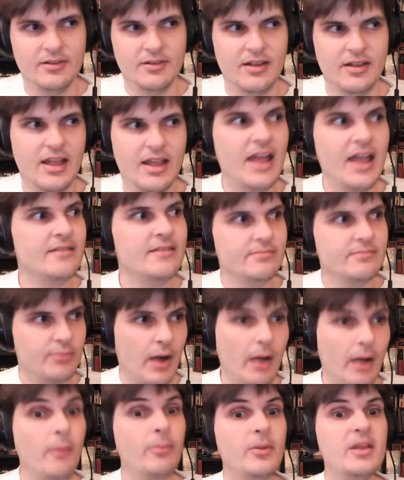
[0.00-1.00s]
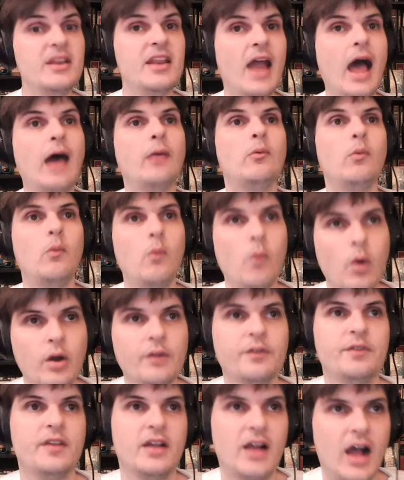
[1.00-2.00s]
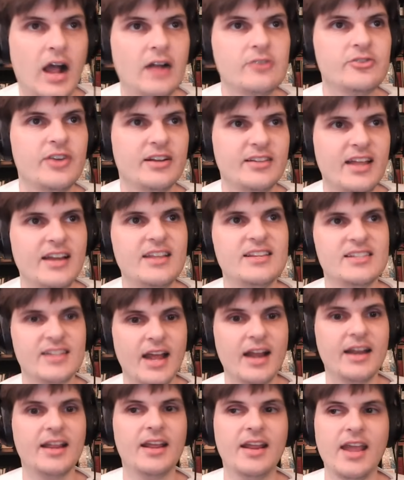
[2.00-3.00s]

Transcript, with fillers: and probably not worth the contract that he's signing.